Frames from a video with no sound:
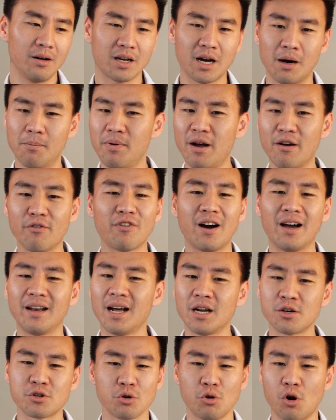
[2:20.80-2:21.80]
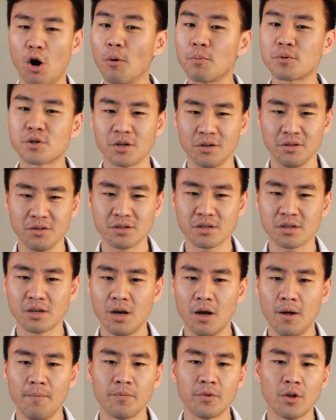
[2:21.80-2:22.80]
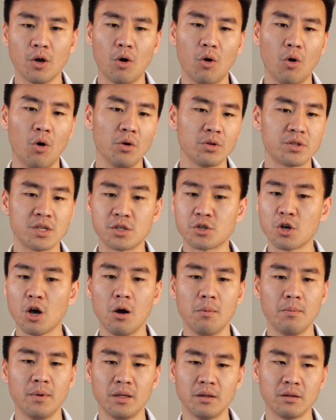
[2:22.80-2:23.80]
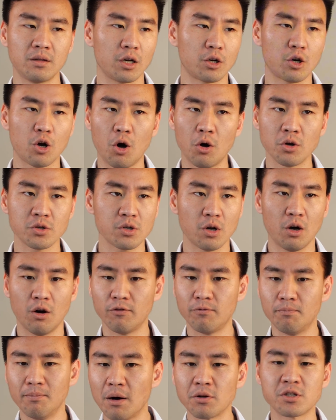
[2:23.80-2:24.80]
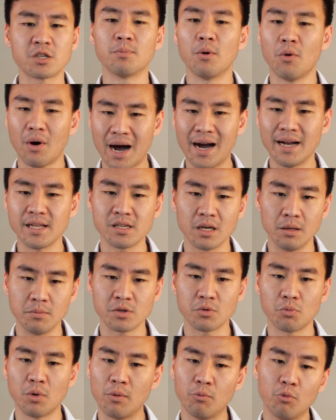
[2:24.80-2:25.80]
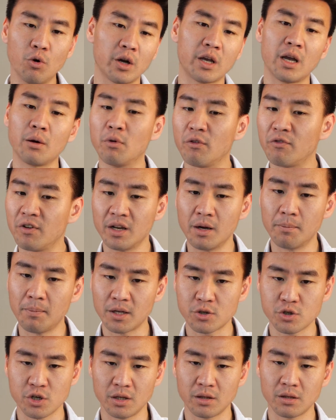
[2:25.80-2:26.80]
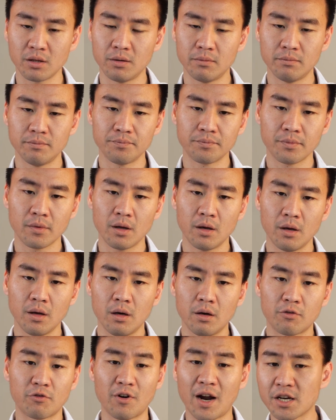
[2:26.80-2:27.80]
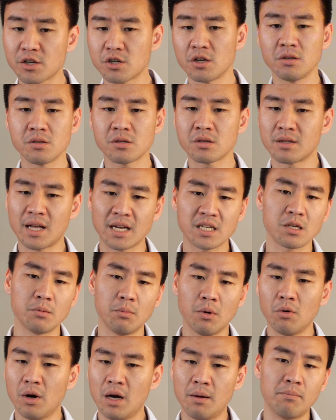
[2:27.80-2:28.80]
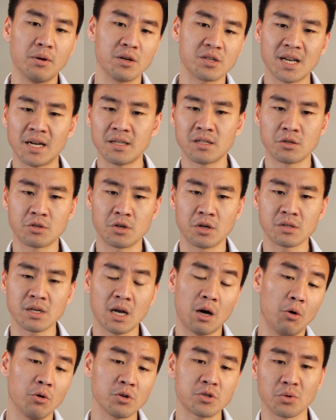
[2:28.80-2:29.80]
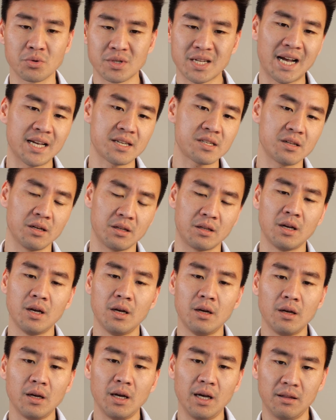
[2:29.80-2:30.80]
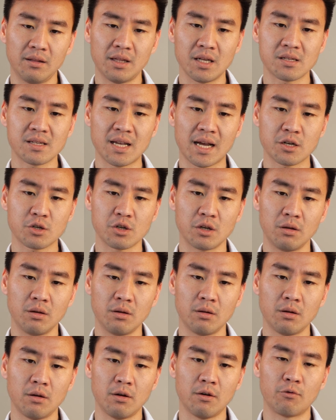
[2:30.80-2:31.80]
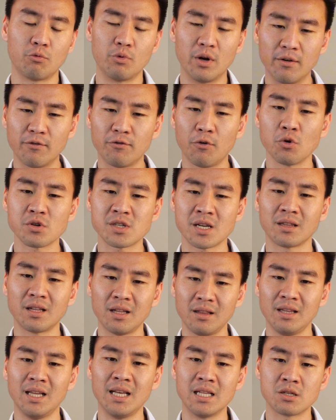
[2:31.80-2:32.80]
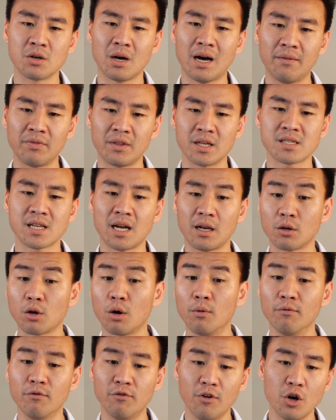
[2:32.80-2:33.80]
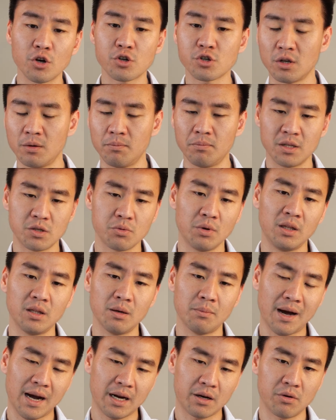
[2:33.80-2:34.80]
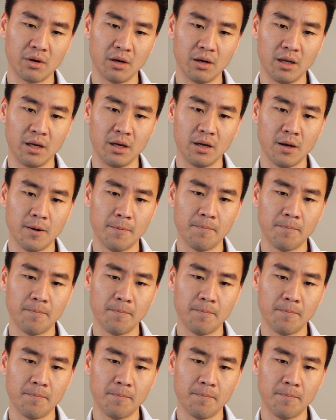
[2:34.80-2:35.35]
compare financial options, or determine the cost of multiple items when working within a budget. Fractions, decimal, and percentages are also tested in this section, reinforcing the need to understand conversion between them accurately.